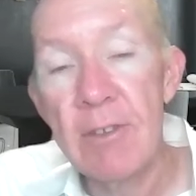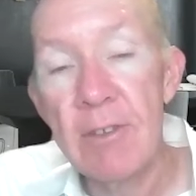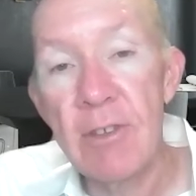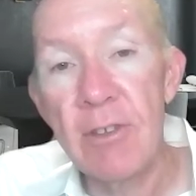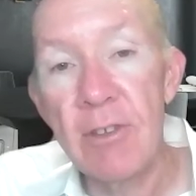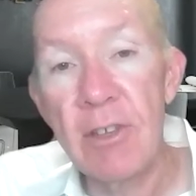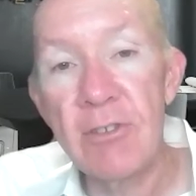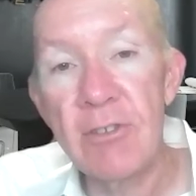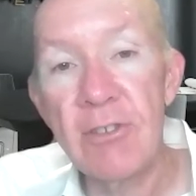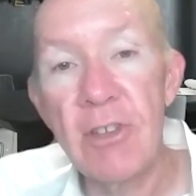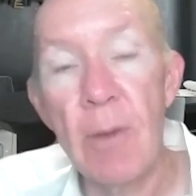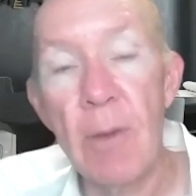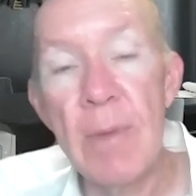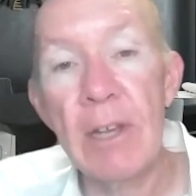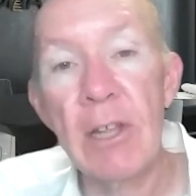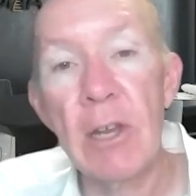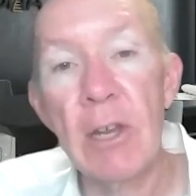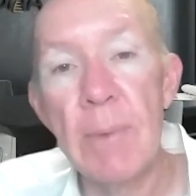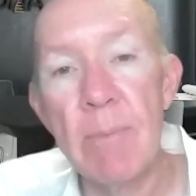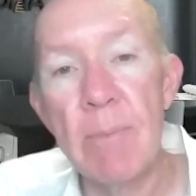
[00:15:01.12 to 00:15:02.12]
So just tell me a
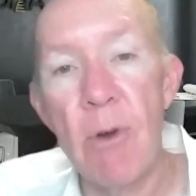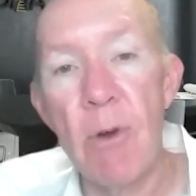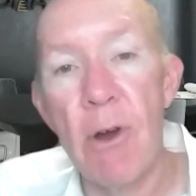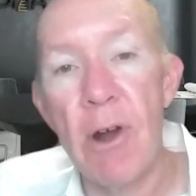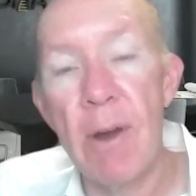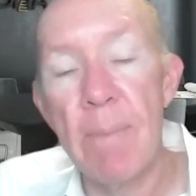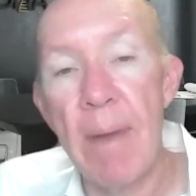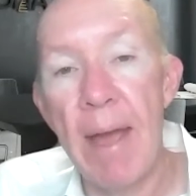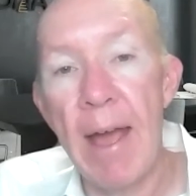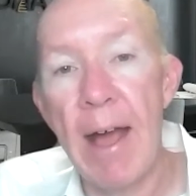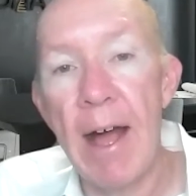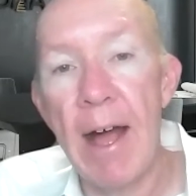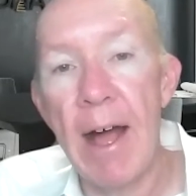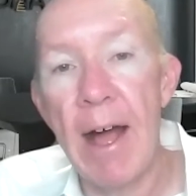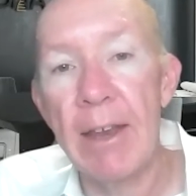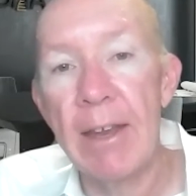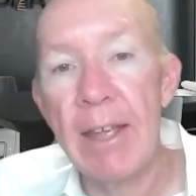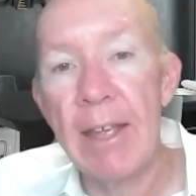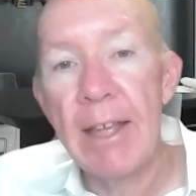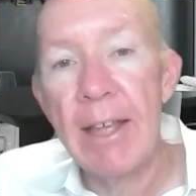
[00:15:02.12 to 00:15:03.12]
little bit more
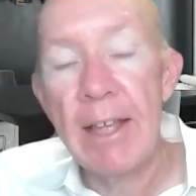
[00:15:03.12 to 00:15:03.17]
about